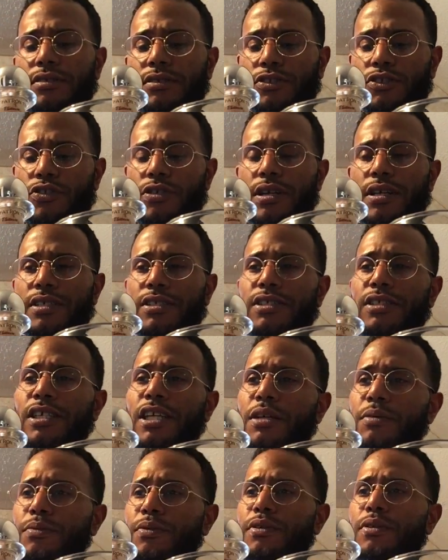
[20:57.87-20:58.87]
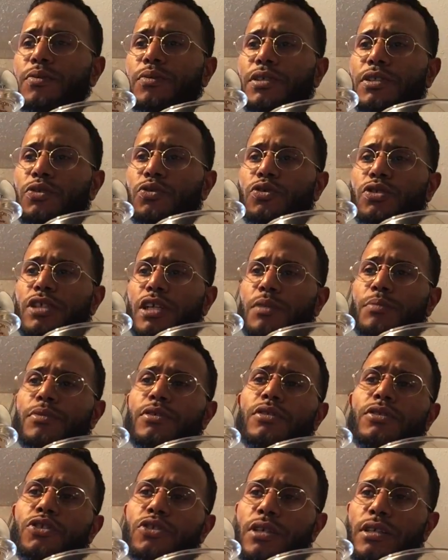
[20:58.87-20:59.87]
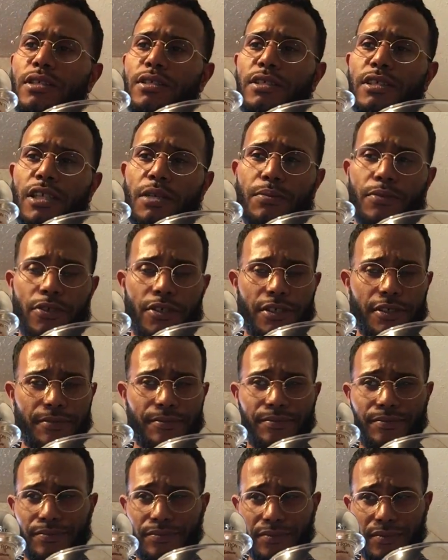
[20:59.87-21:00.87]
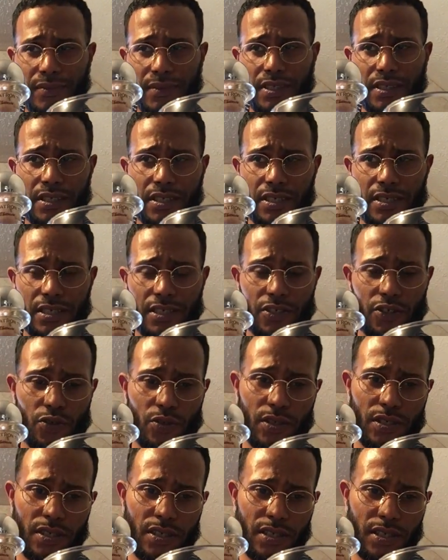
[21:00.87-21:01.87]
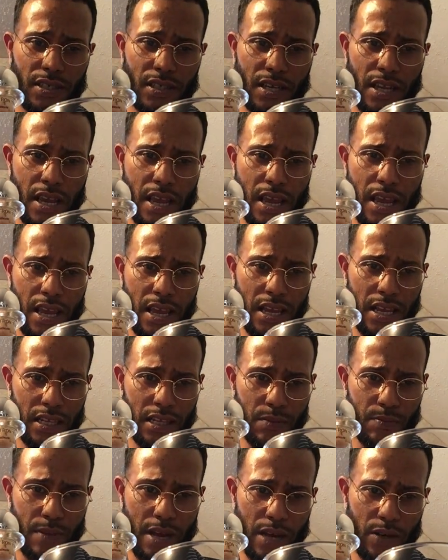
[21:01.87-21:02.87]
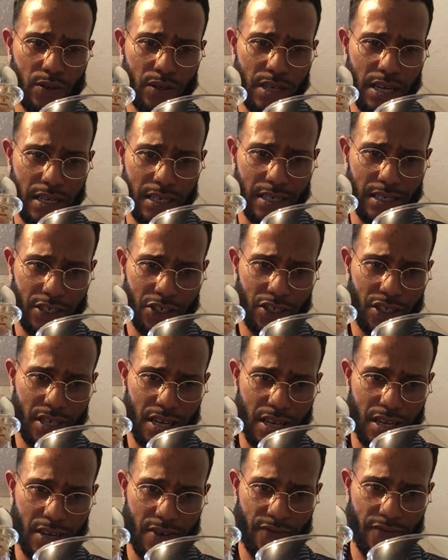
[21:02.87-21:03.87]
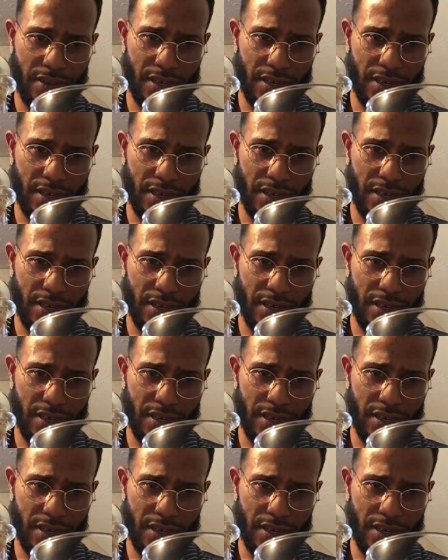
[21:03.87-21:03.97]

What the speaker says: and try to saber it. When you saber, try to saber it, because as you can see, the bottle's not gonna shatter. If